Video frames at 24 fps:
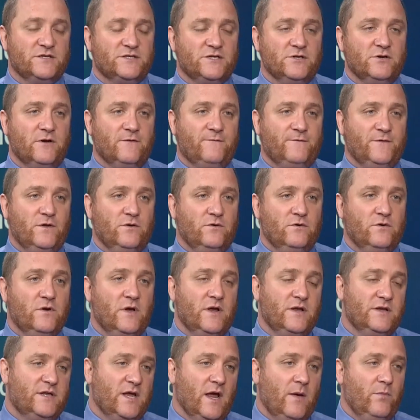So if you
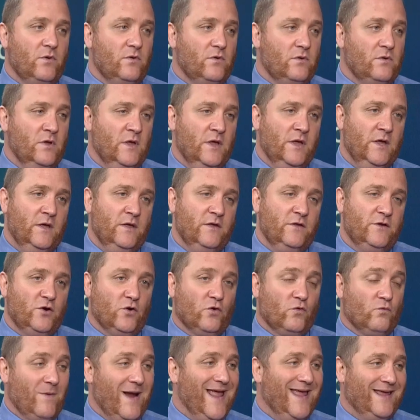double
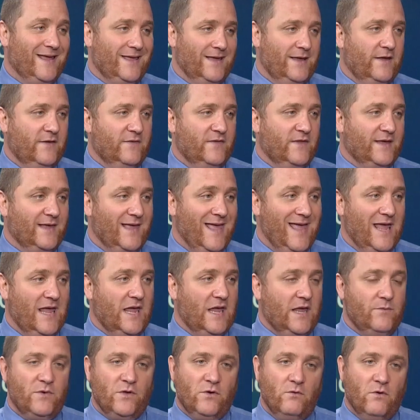your rank in the
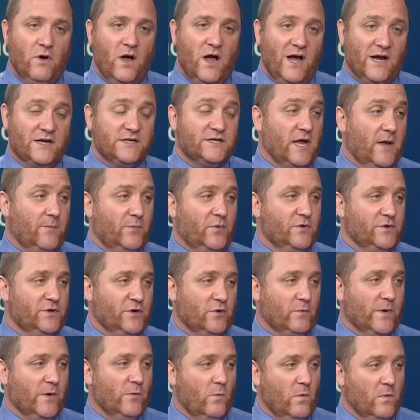game, you octuple
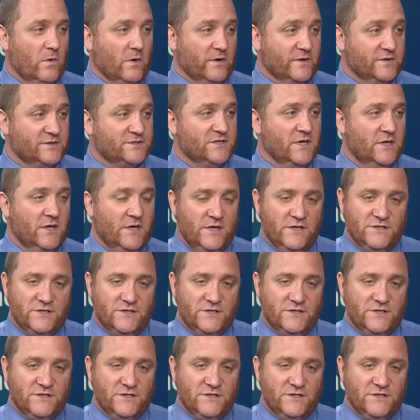your rewards.